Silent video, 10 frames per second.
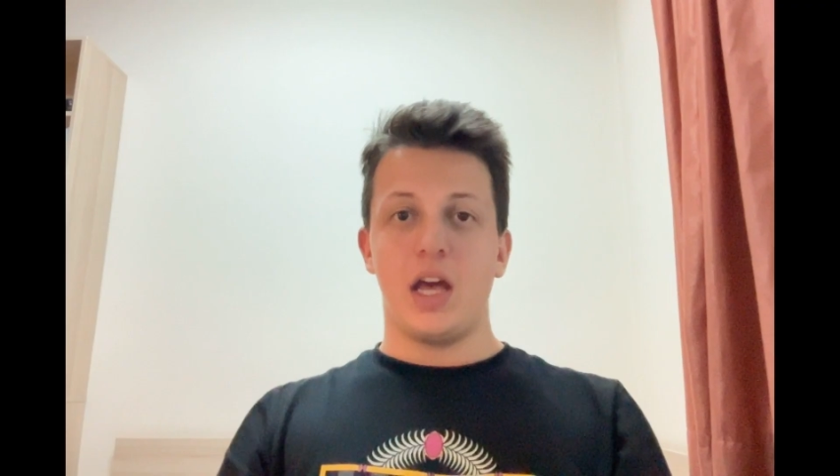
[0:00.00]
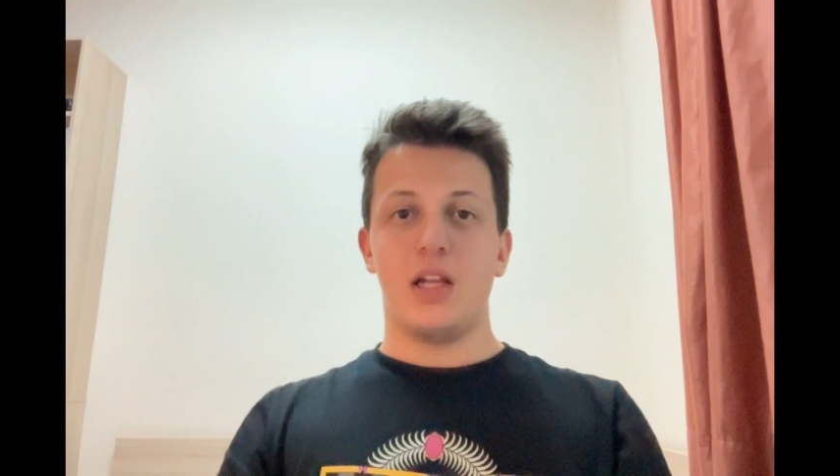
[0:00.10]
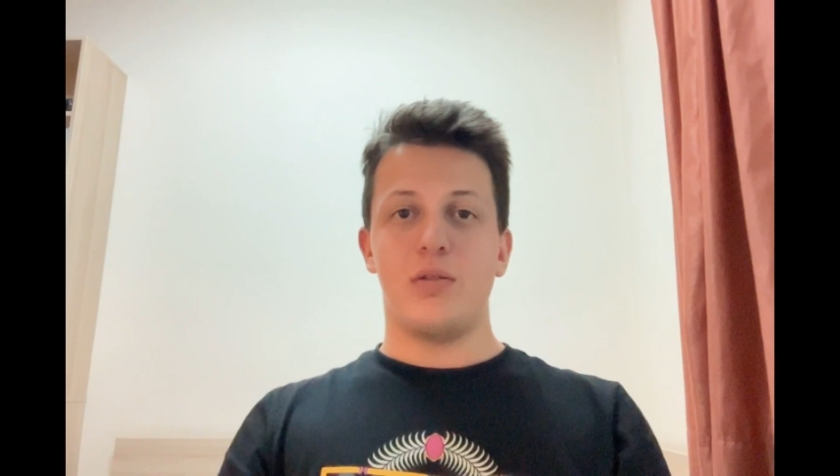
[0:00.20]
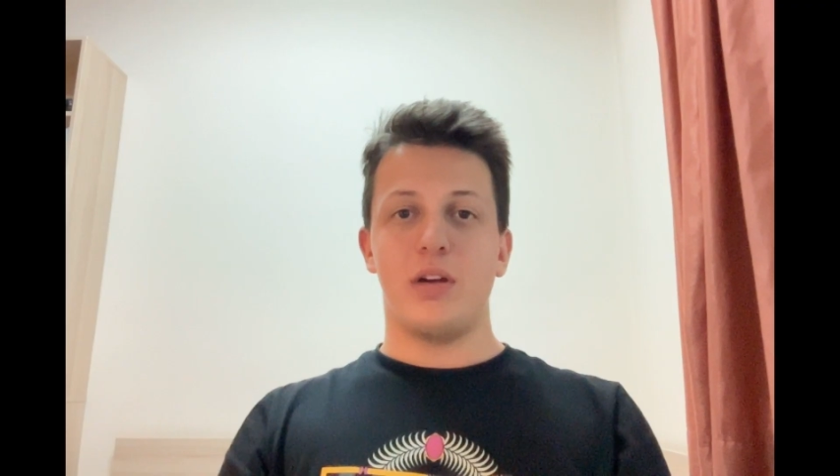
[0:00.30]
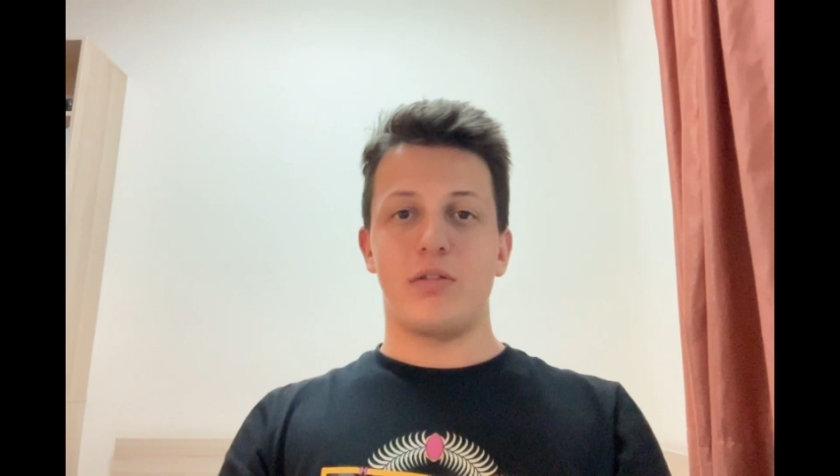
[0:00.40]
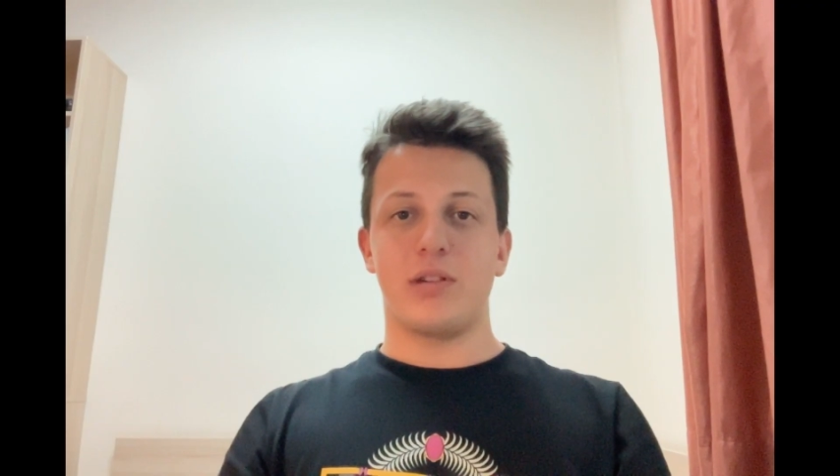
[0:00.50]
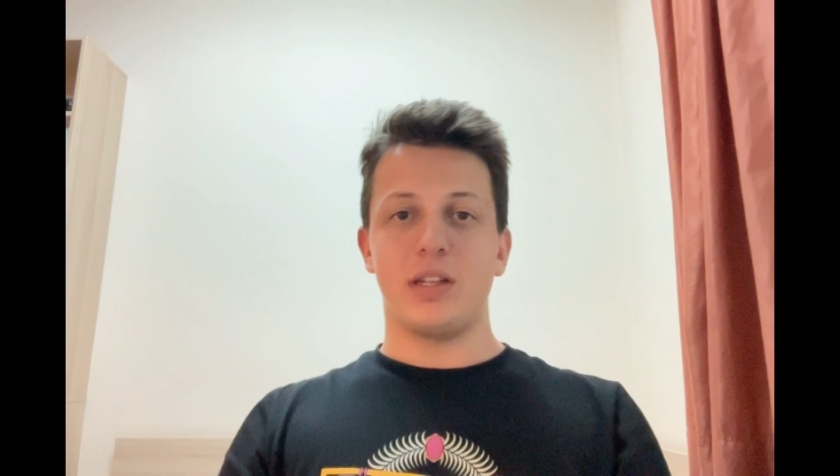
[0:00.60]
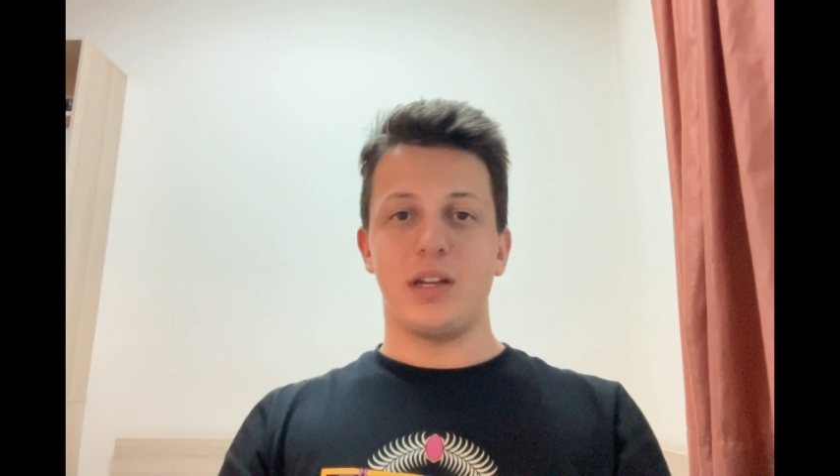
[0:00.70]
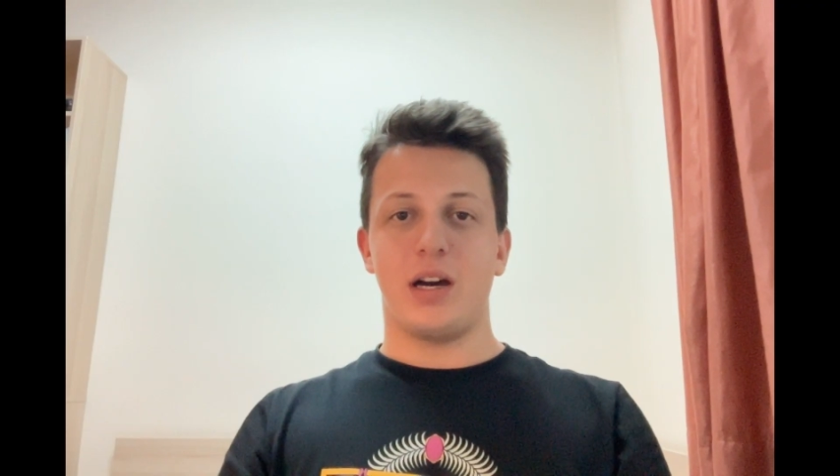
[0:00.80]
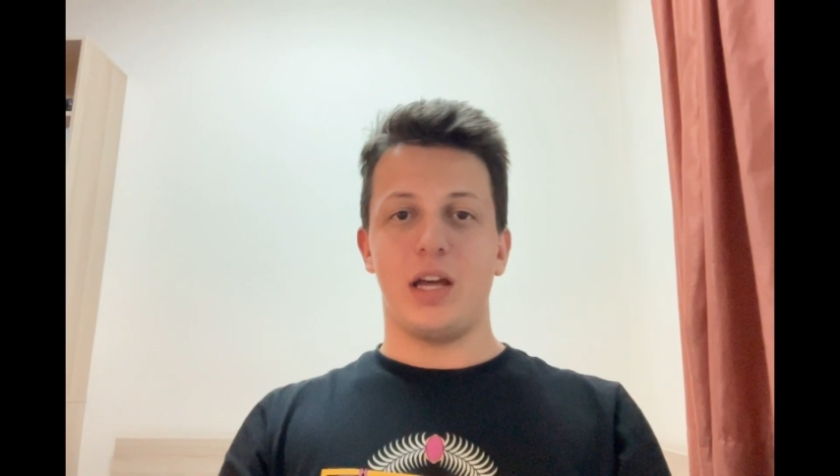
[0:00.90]
Hello everyone,
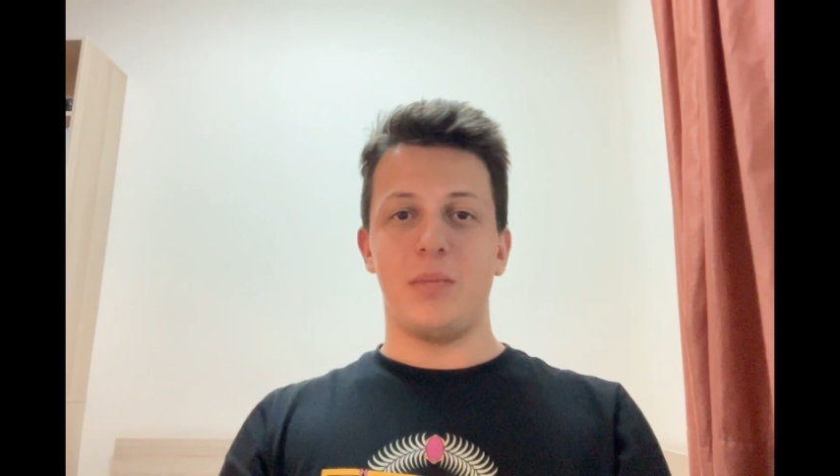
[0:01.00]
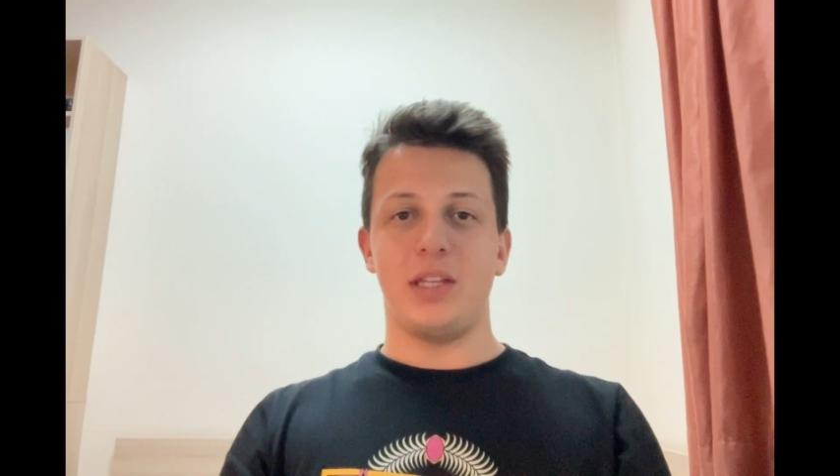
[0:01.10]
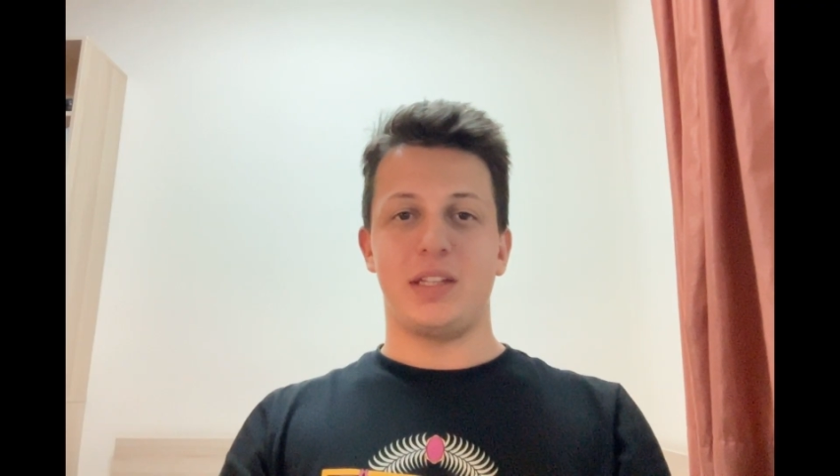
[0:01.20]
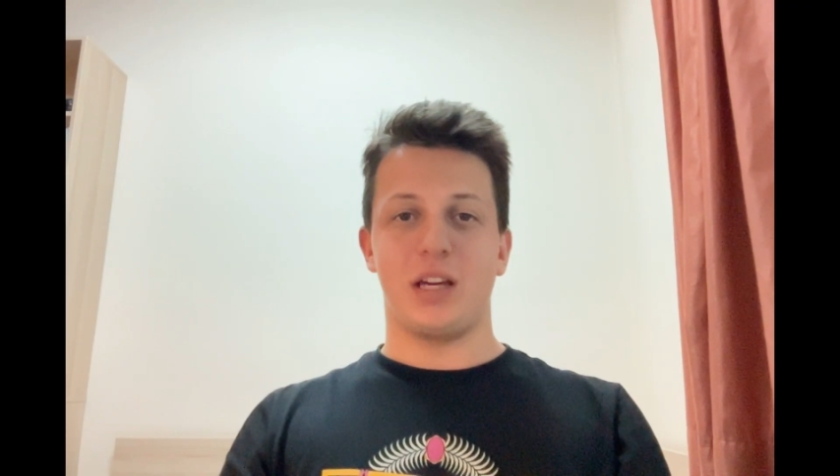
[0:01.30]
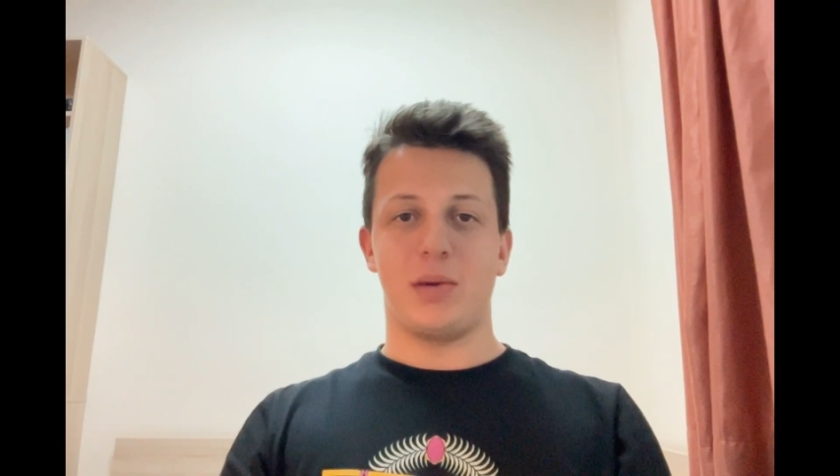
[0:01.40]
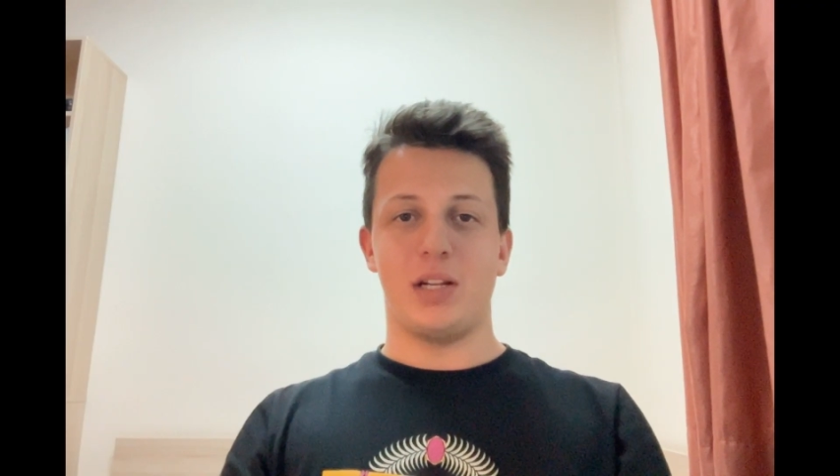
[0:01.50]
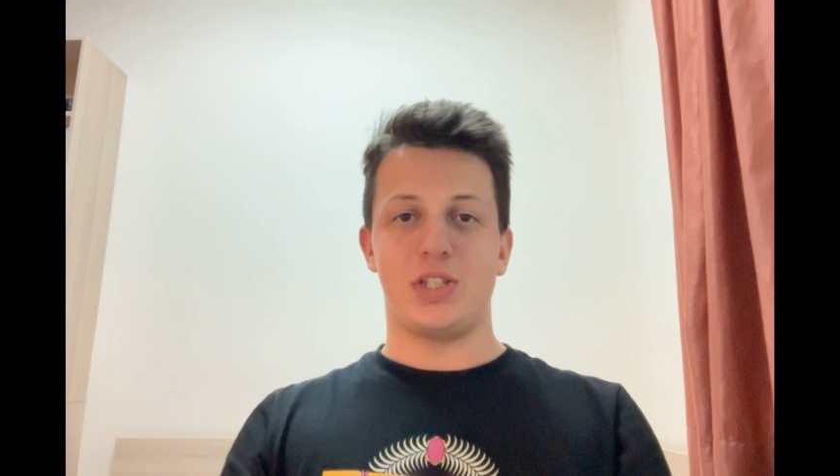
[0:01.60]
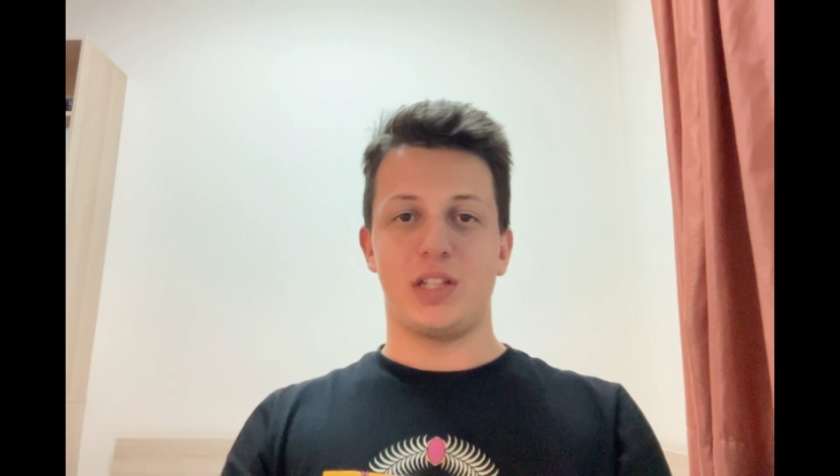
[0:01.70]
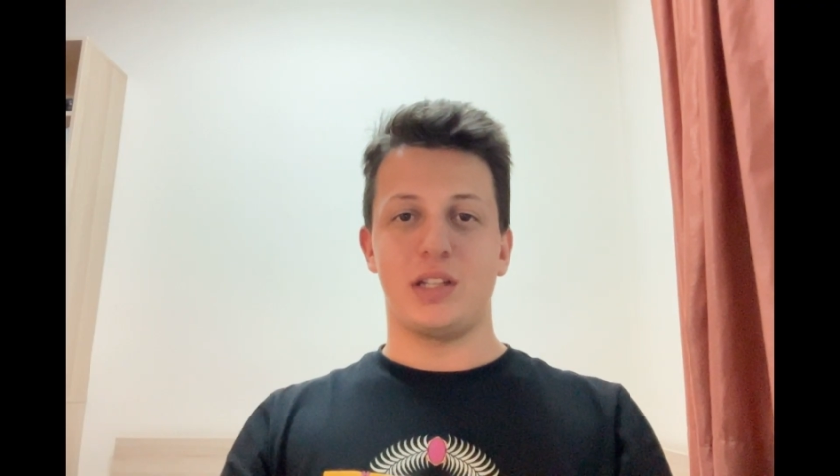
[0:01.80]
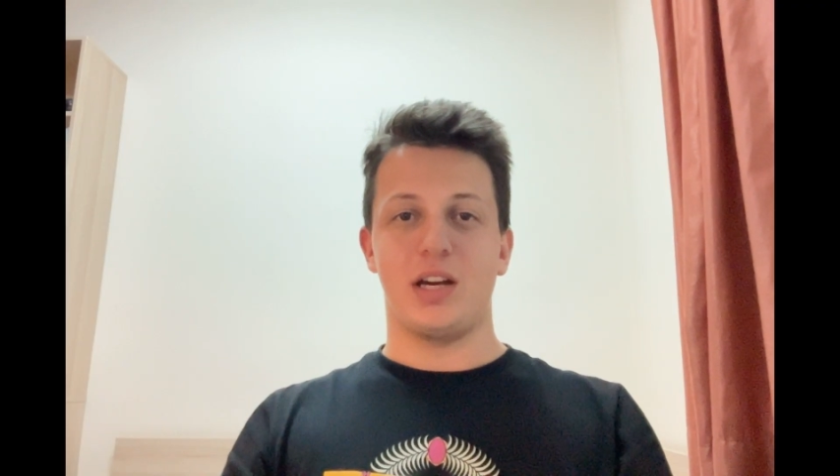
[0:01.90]
I am Yiğit Kemal.